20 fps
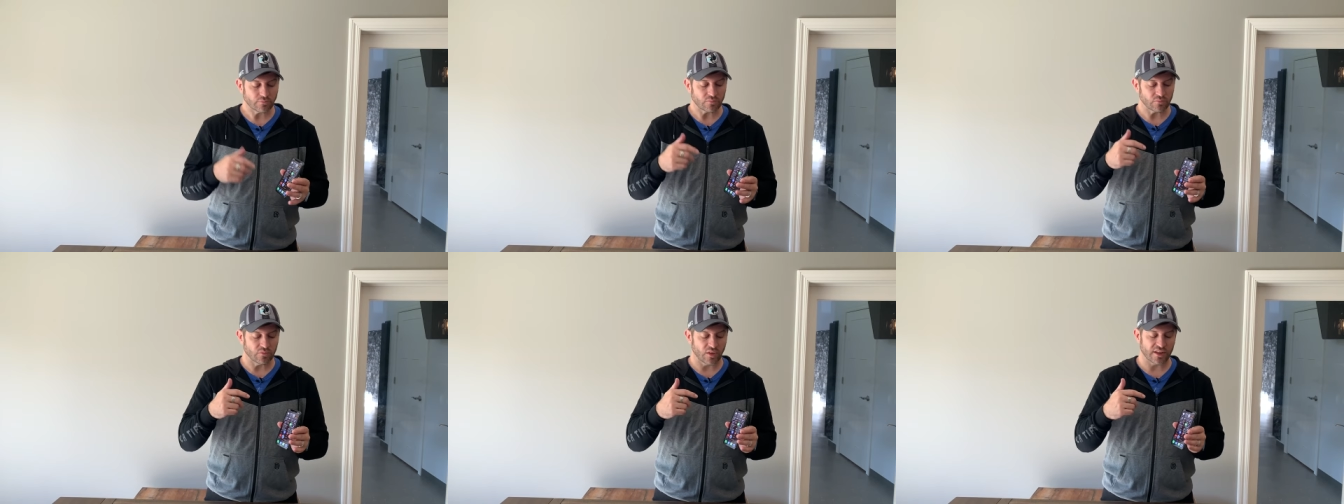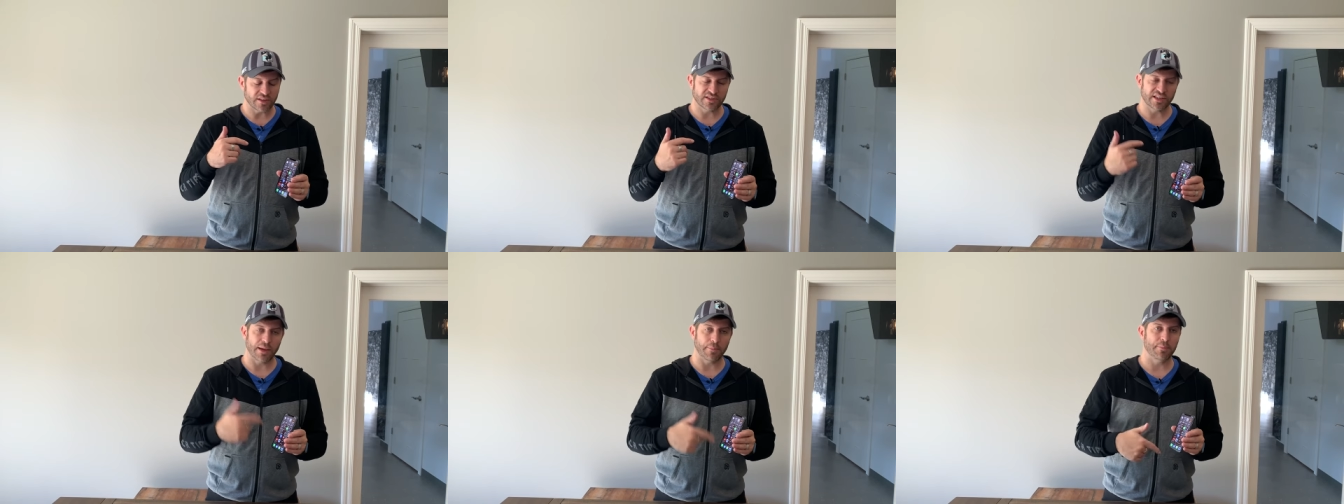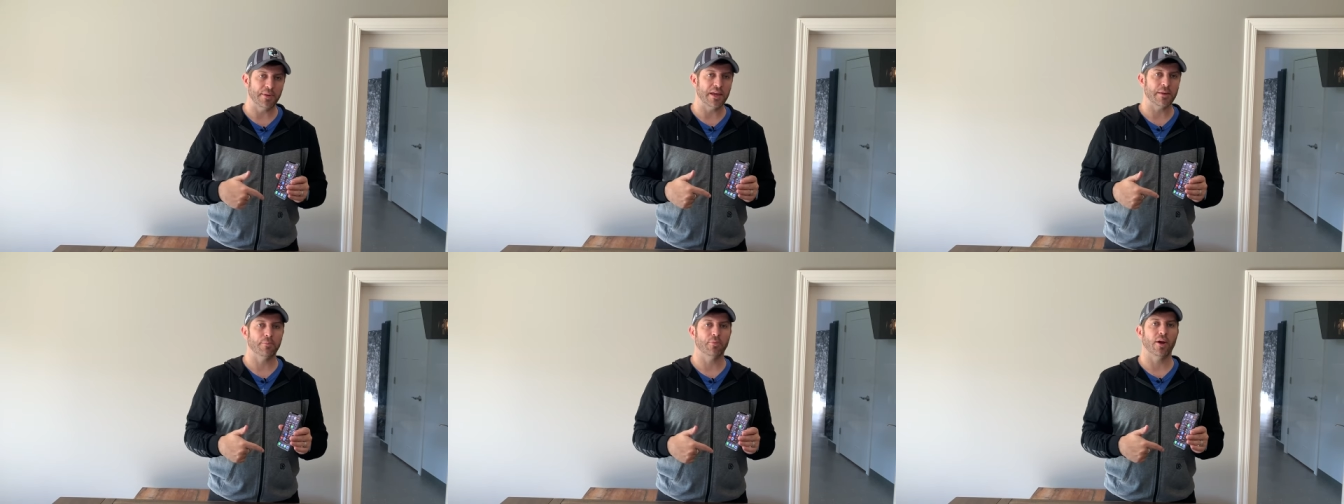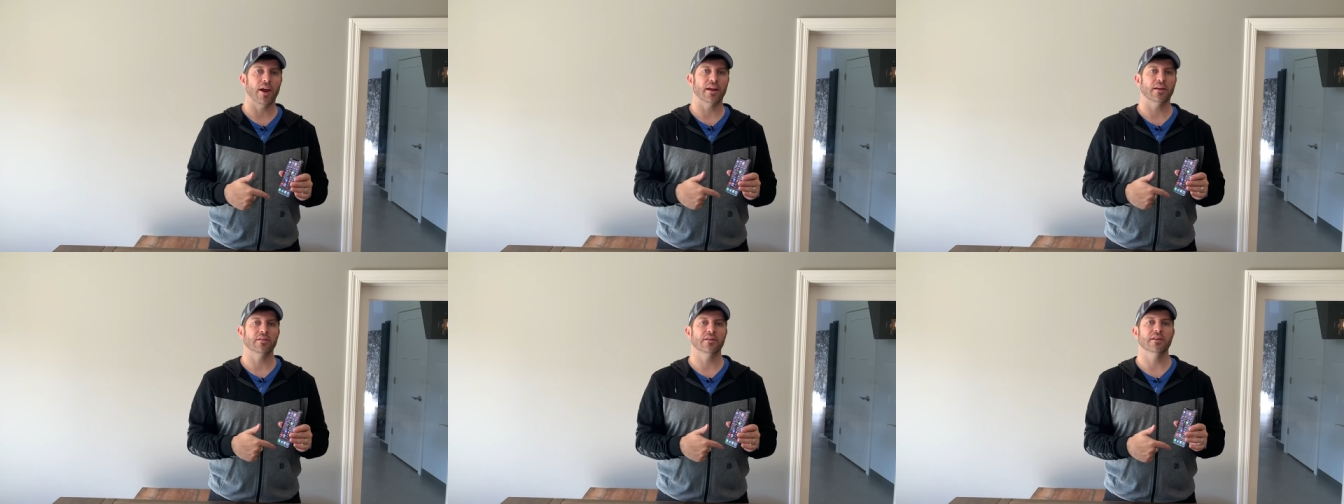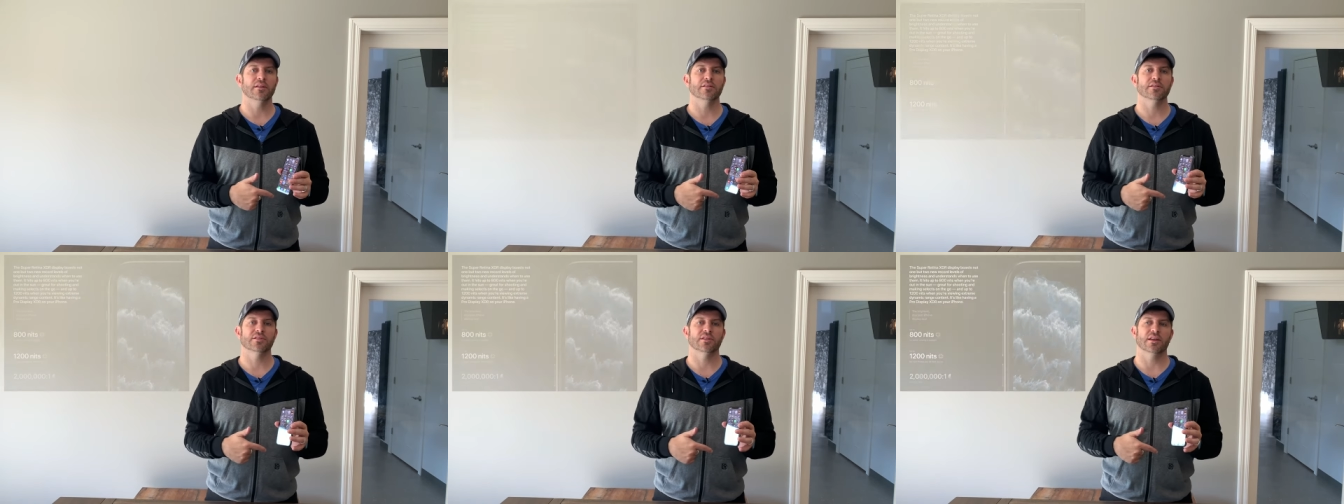They see peak
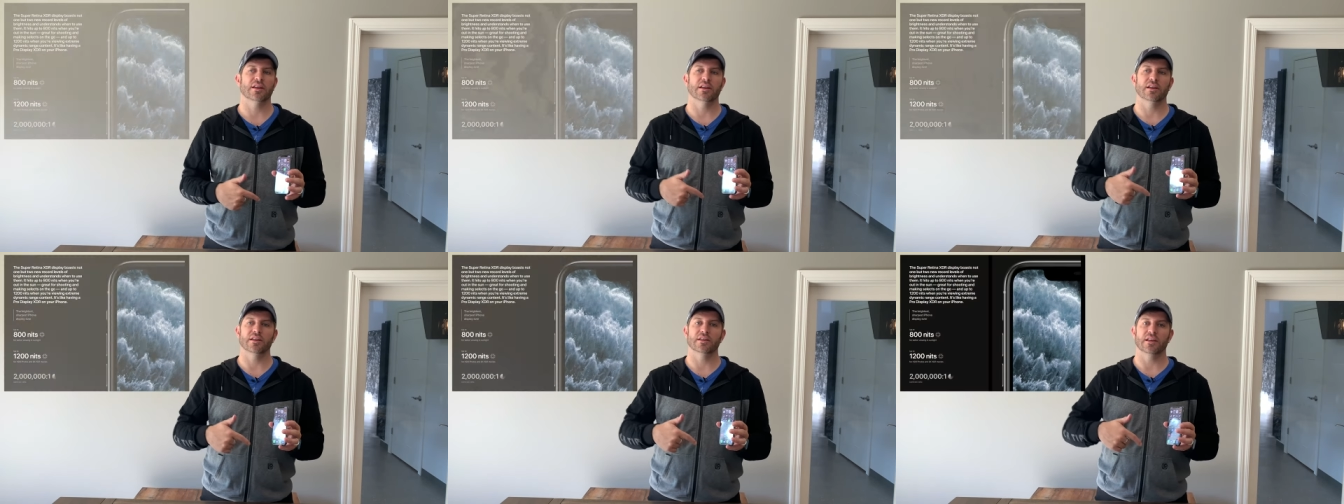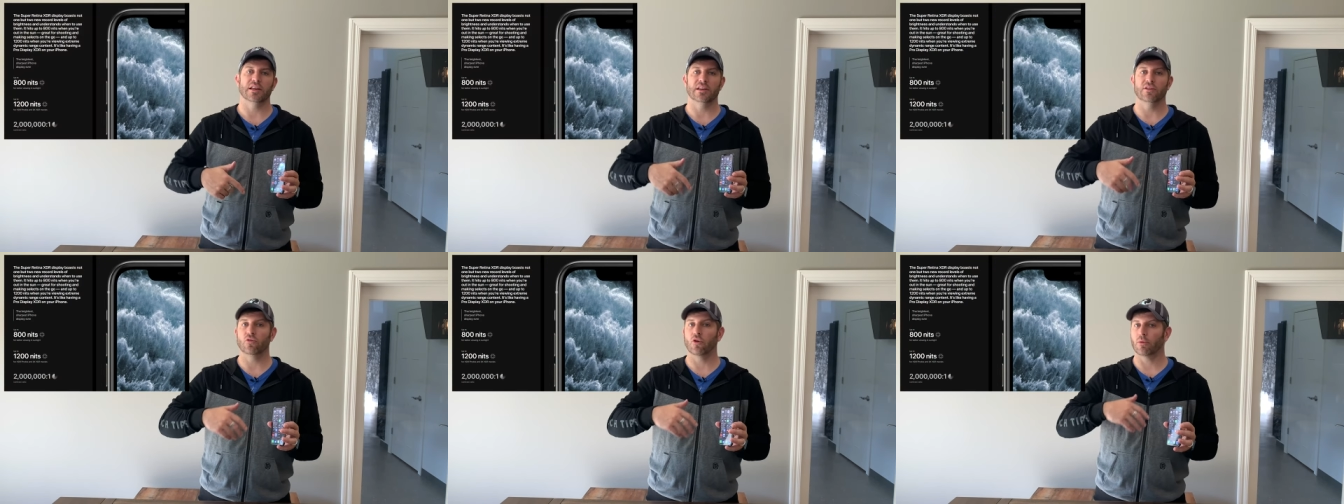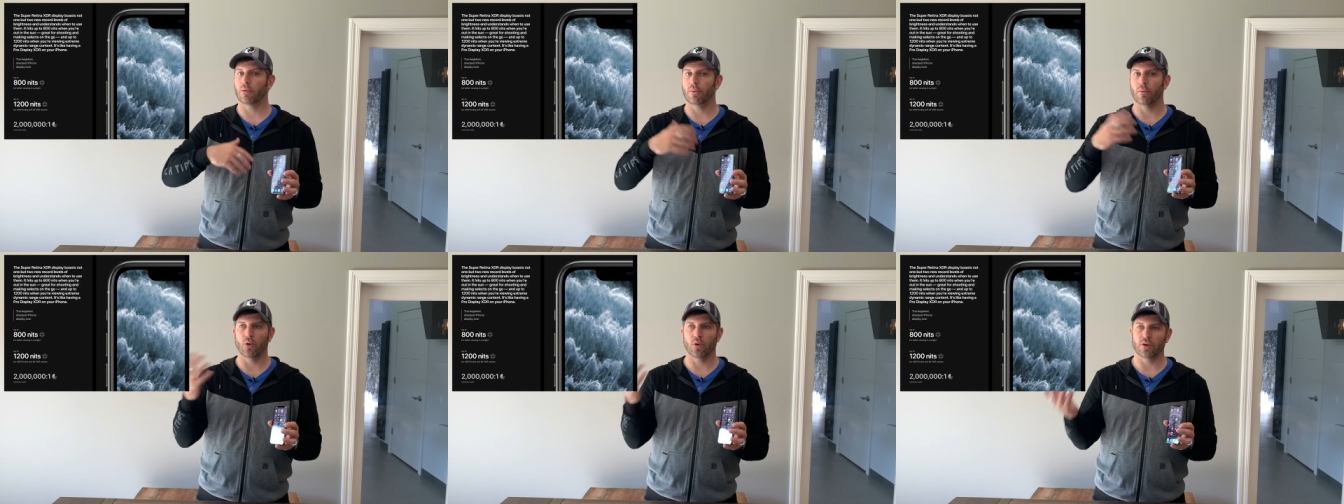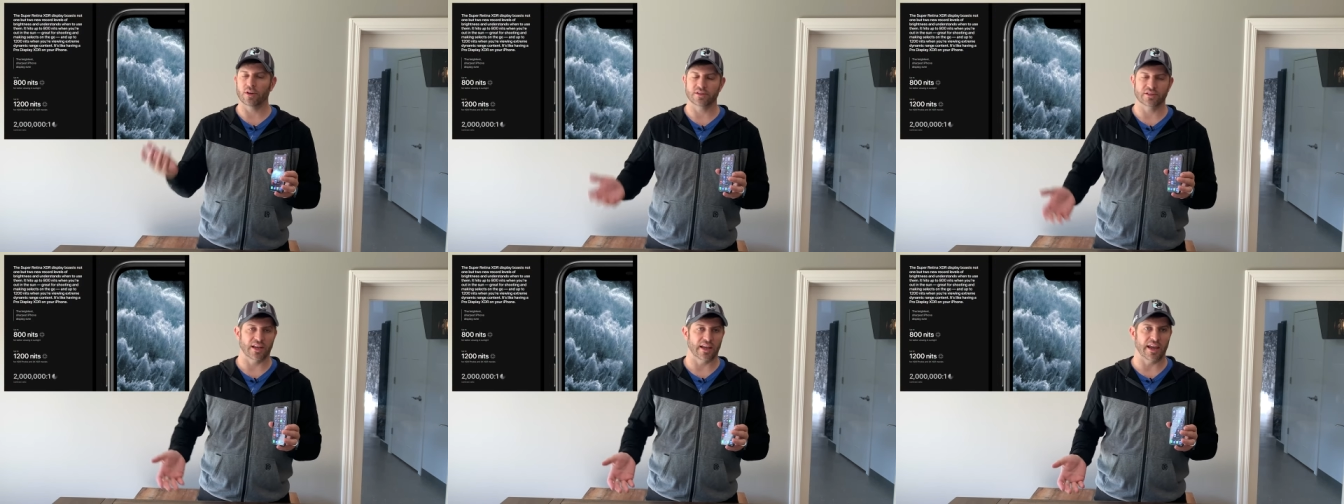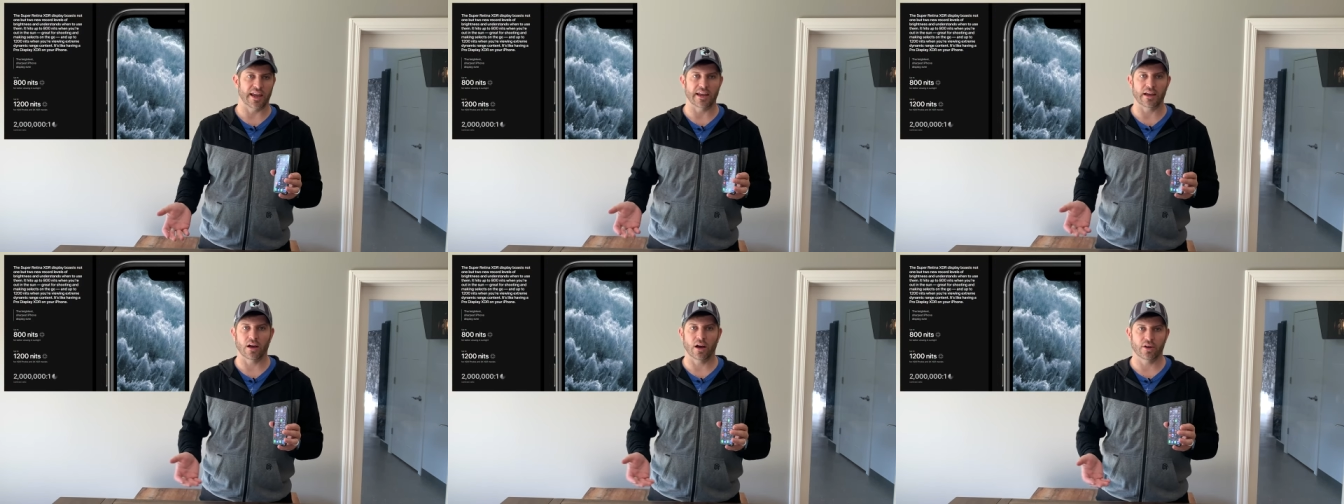brightness is, in normal mode is
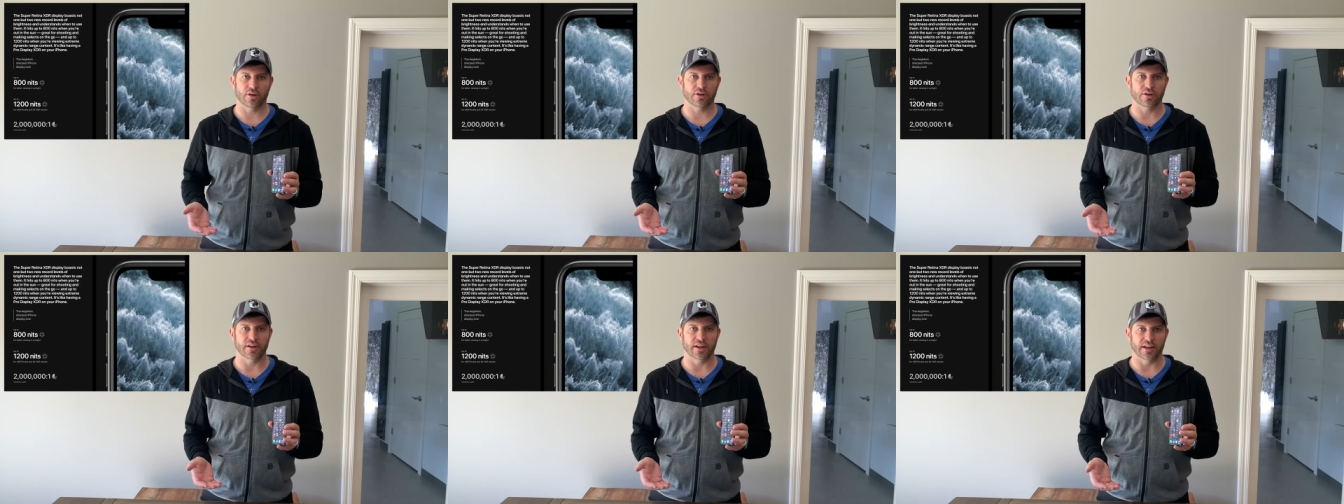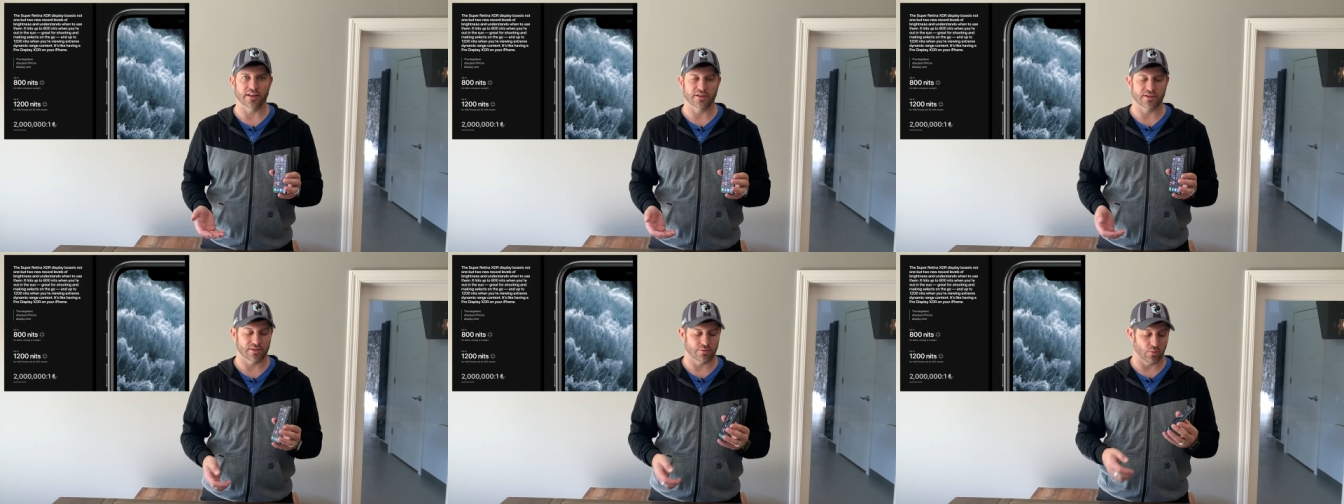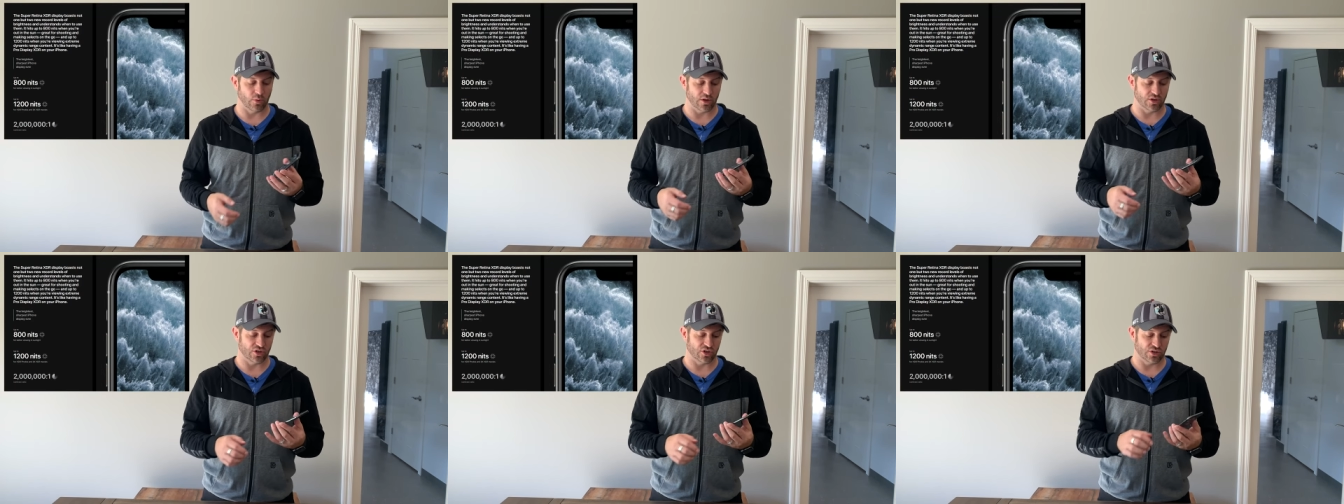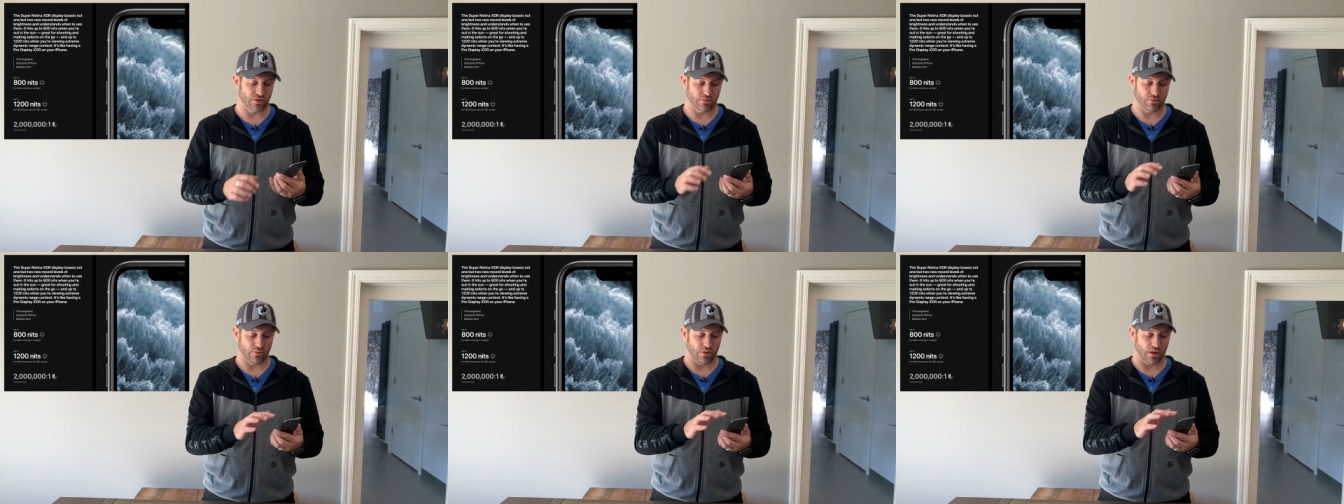800 nits, which